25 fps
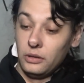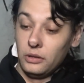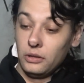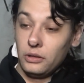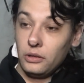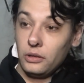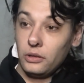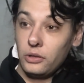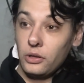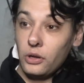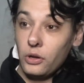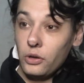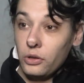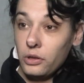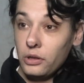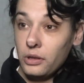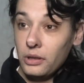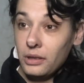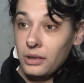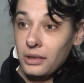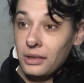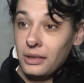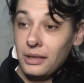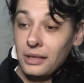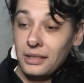So
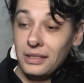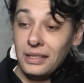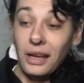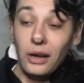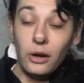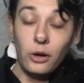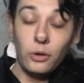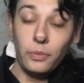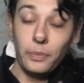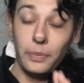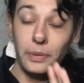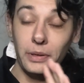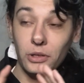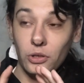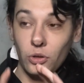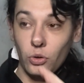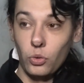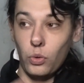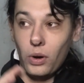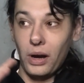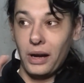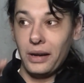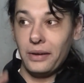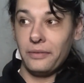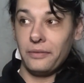the setup is quite